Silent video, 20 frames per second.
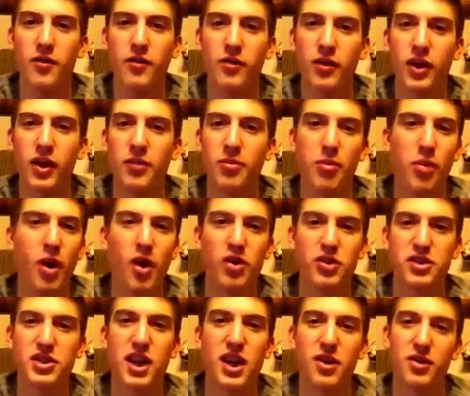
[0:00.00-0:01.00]
freaking
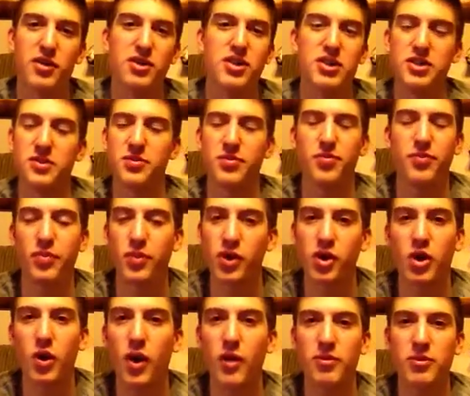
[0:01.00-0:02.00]
balls out and just
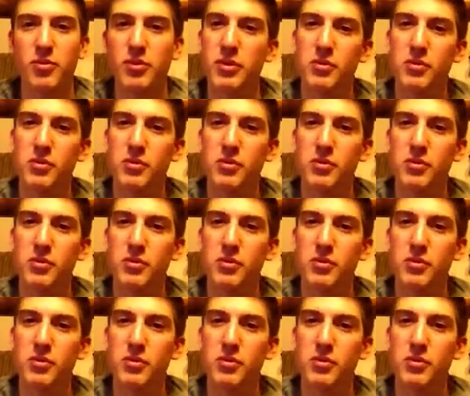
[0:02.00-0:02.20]
go up to